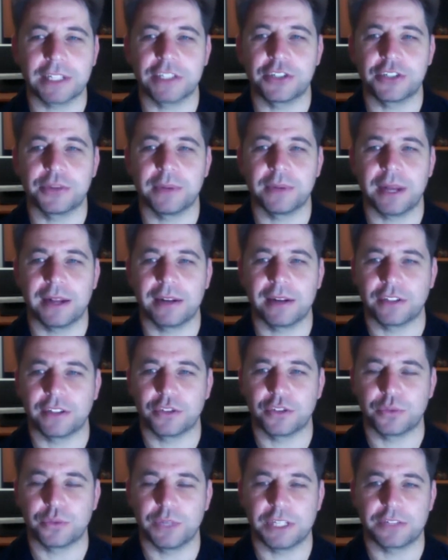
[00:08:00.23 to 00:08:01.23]
you'll be able to
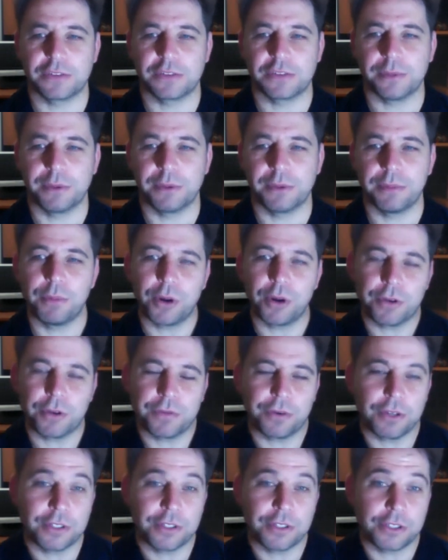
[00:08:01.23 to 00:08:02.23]
switch from the
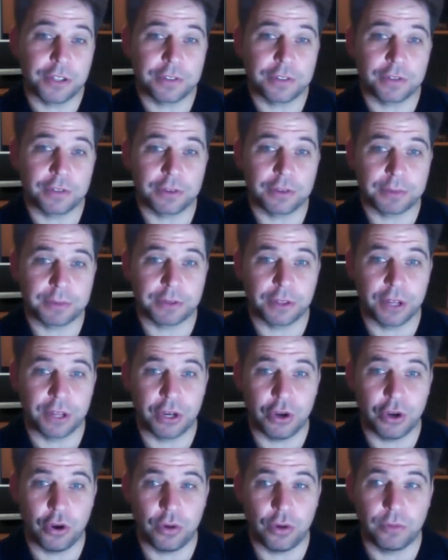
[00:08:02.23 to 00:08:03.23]
modified service grip to the
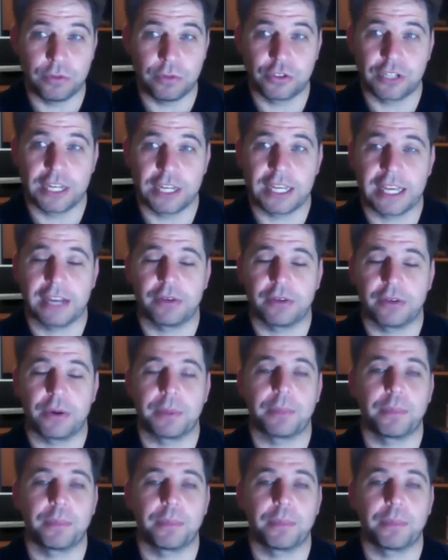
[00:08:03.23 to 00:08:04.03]
normal shake hand grip